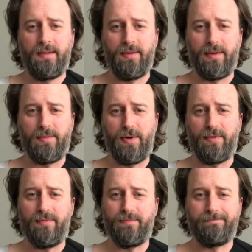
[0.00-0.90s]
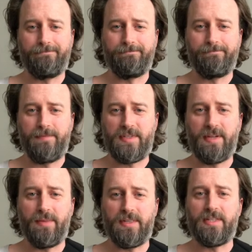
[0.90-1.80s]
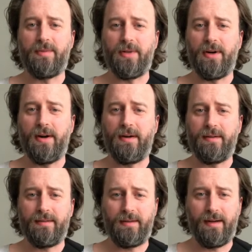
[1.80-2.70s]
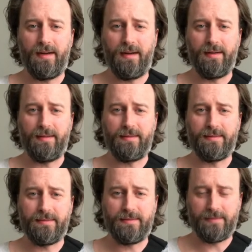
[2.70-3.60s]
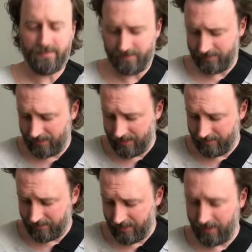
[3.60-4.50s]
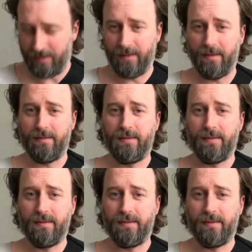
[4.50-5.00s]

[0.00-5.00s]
Well, they're both somewhat similar in kind of the